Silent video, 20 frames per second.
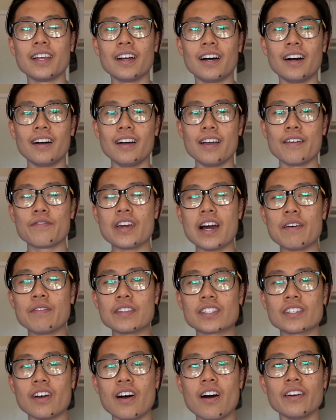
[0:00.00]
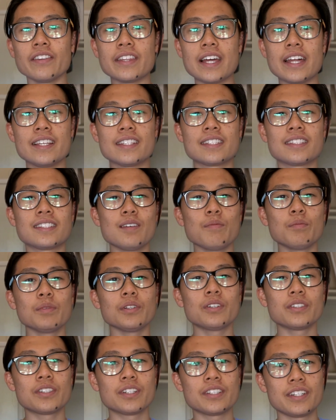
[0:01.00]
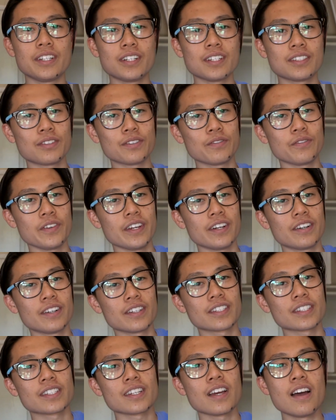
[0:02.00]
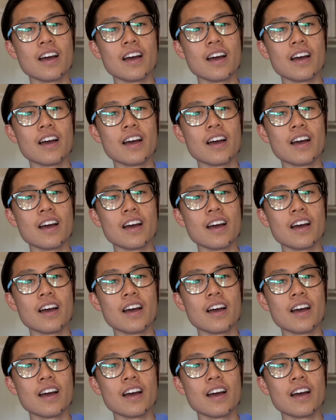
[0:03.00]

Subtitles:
If you have a song that is similar to Tears for Fears,